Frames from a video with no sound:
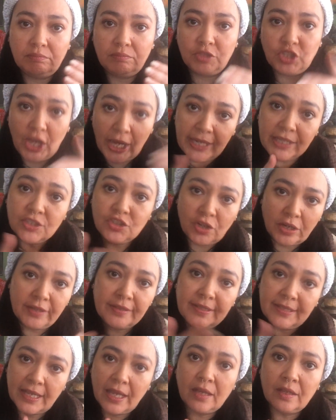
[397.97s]
change
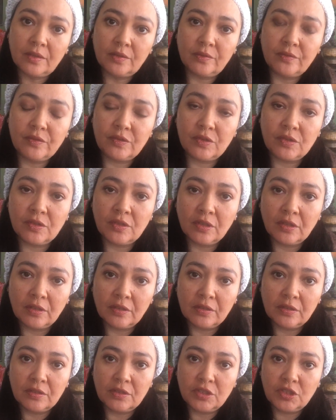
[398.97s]
ourselves
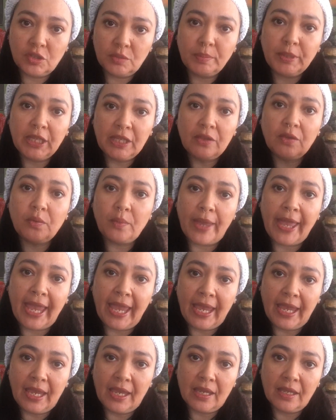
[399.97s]
to be the
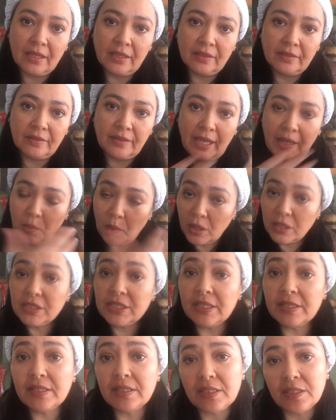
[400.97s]
way they
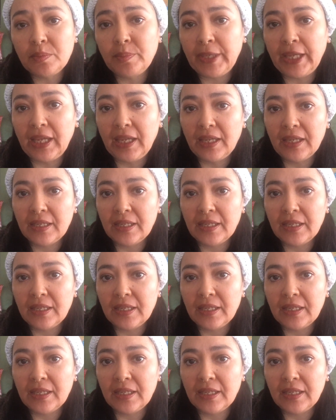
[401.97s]
want us to be.